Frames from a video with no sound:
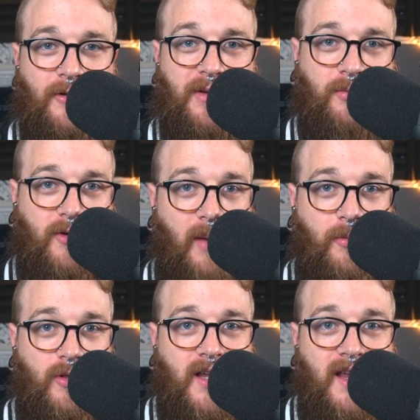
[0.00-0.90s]
to
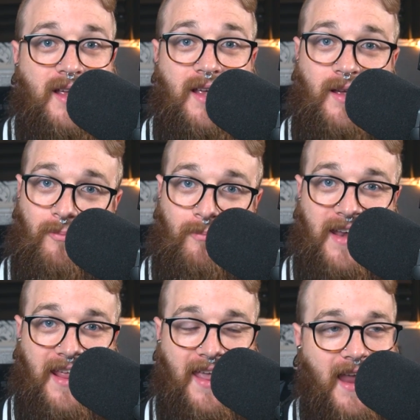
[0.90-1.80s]
properly
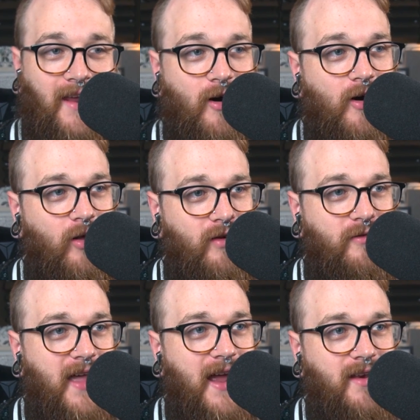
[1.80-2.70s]
mitigate all
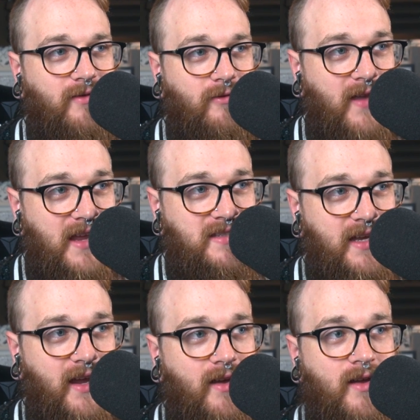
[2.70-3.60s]
of that
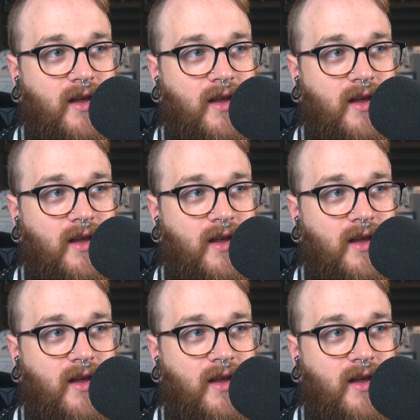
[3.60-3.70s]
phasing,